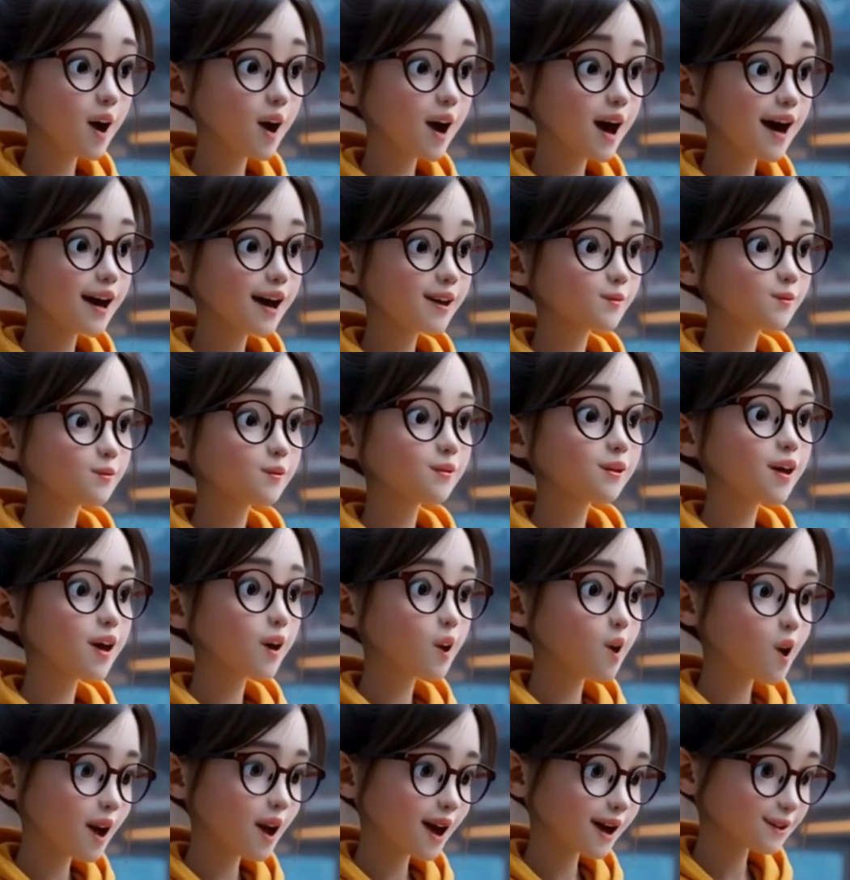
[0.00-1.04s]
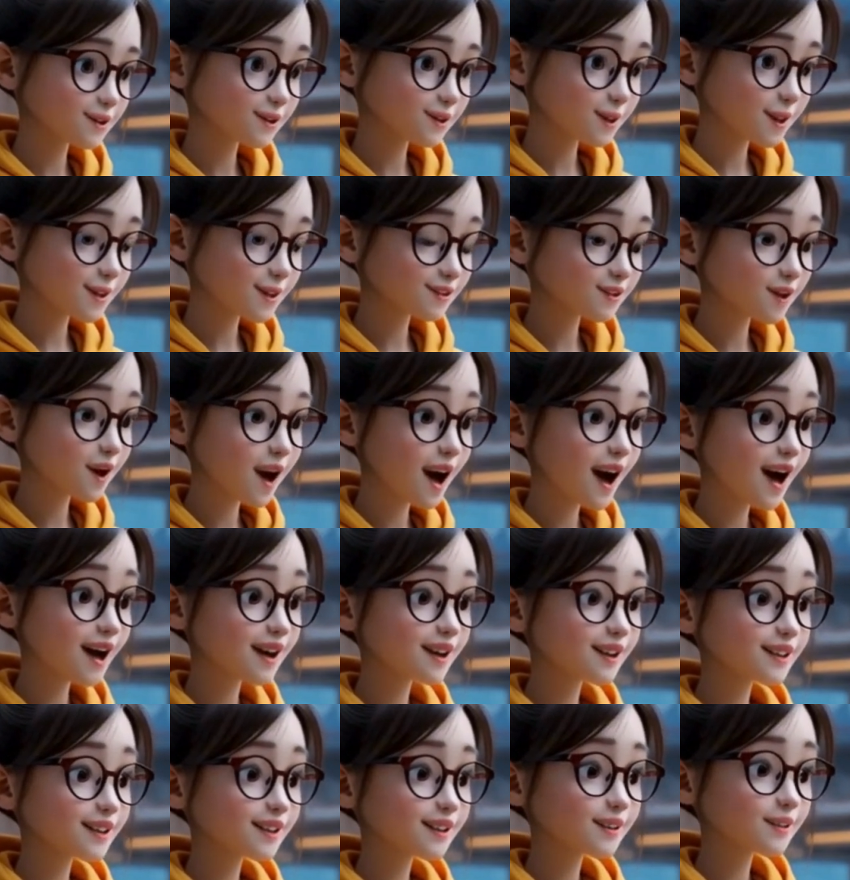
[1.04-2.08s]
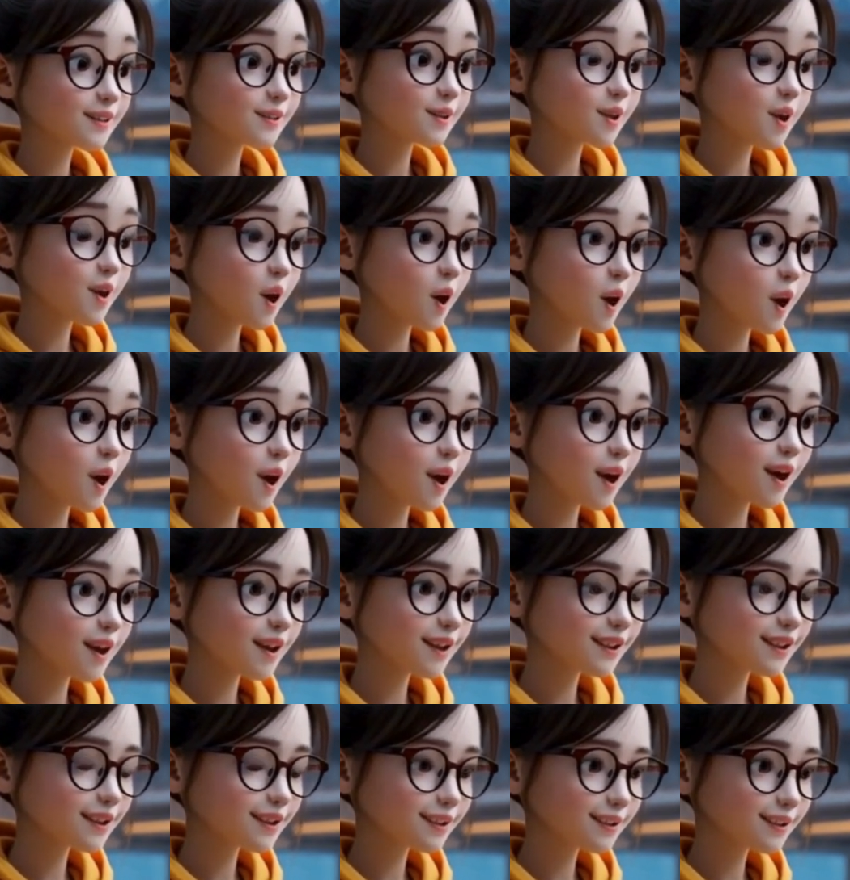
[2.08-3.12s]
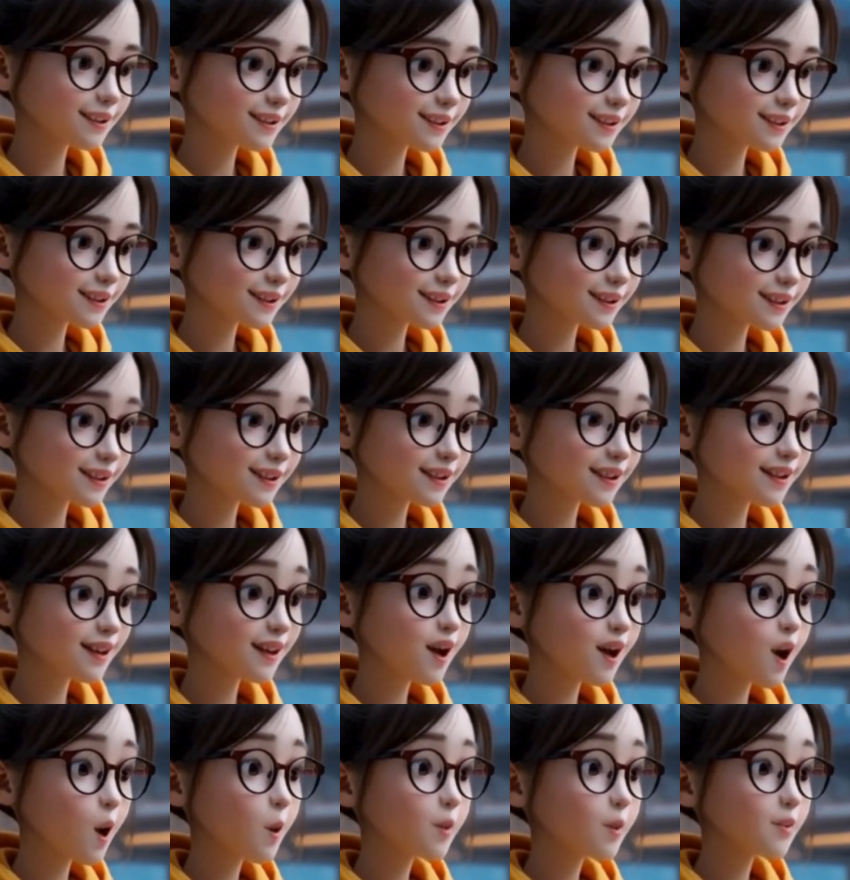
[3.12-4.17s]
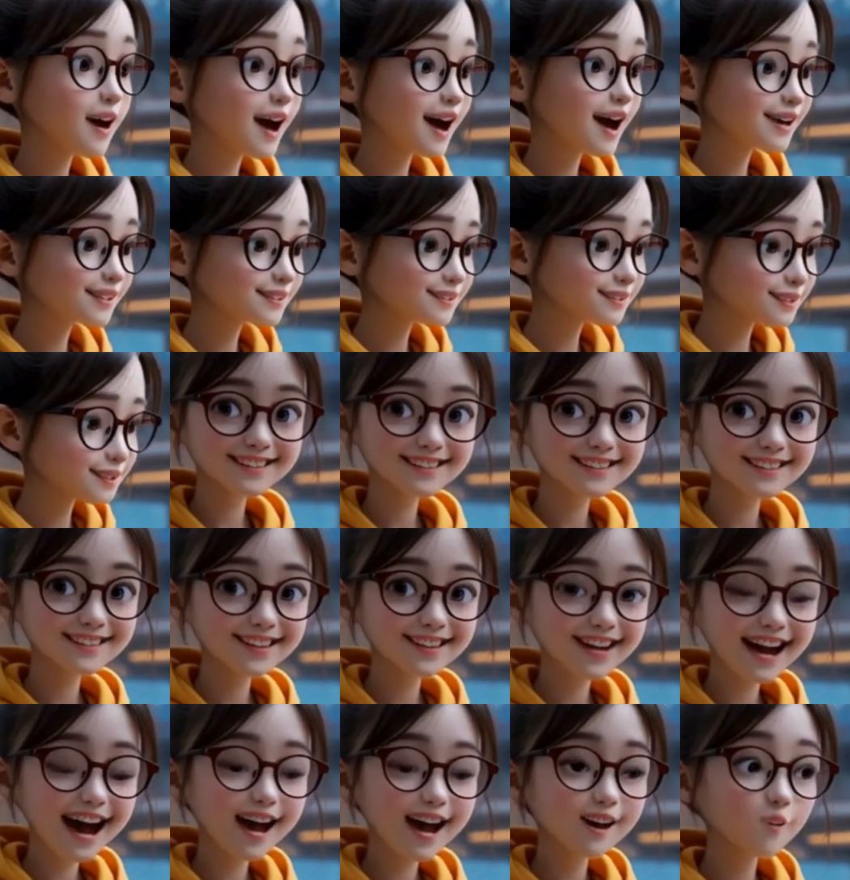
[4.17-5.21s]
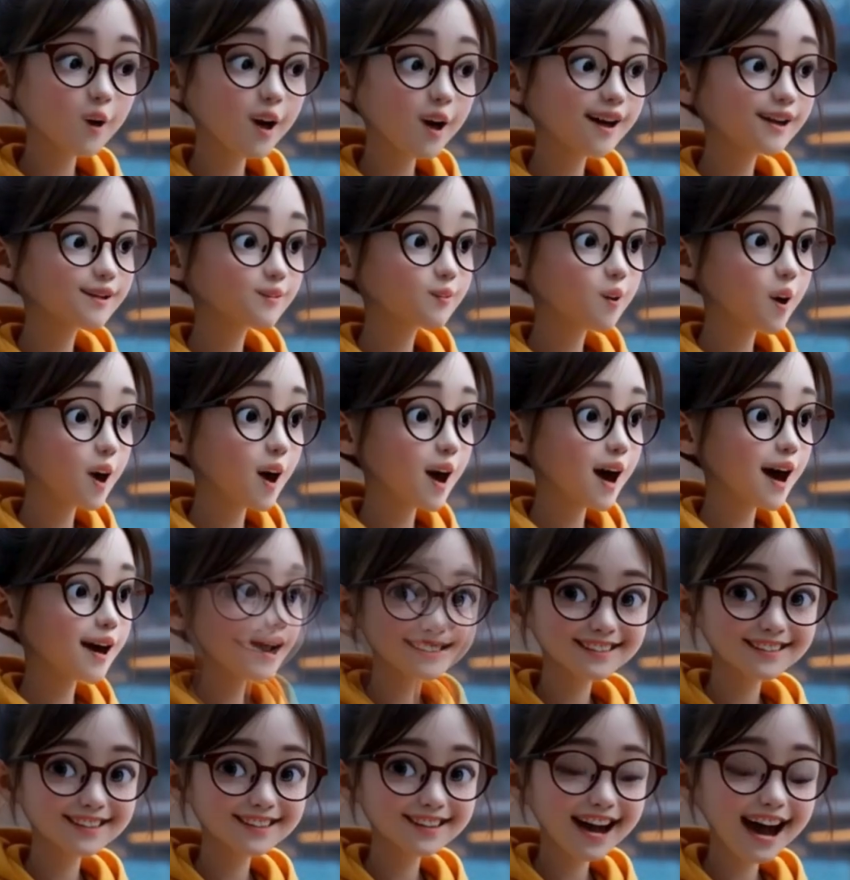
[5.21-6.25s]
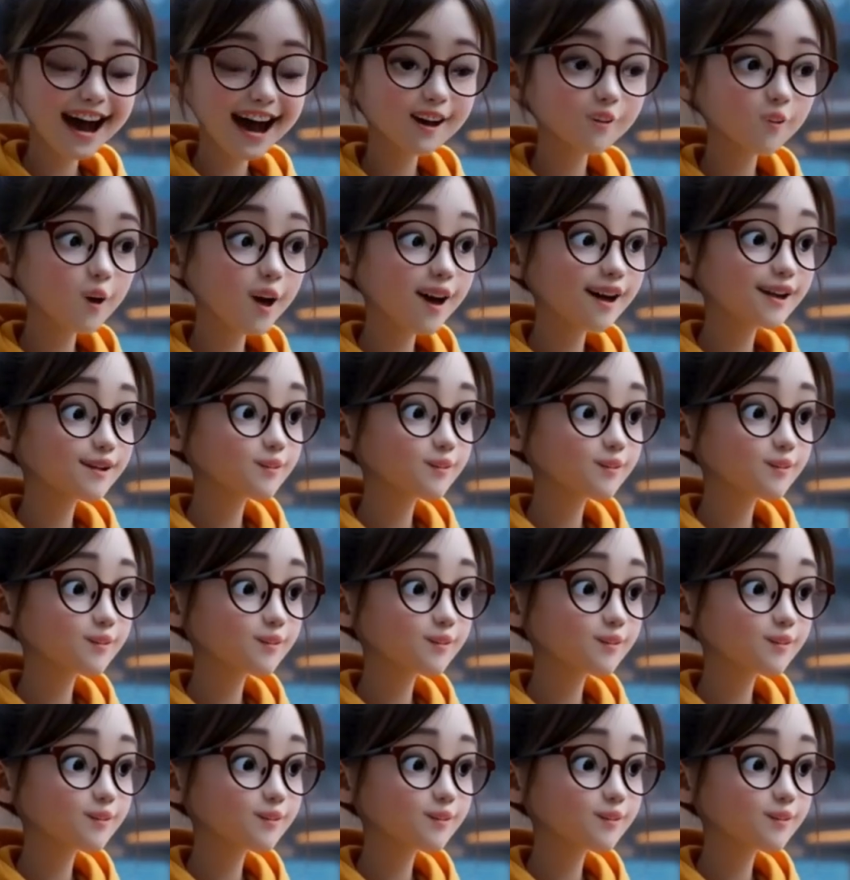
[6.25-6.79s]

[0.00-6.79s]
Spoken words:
Oh, this little jelly blob looks cute. And squishy. Perfect. And let's throw in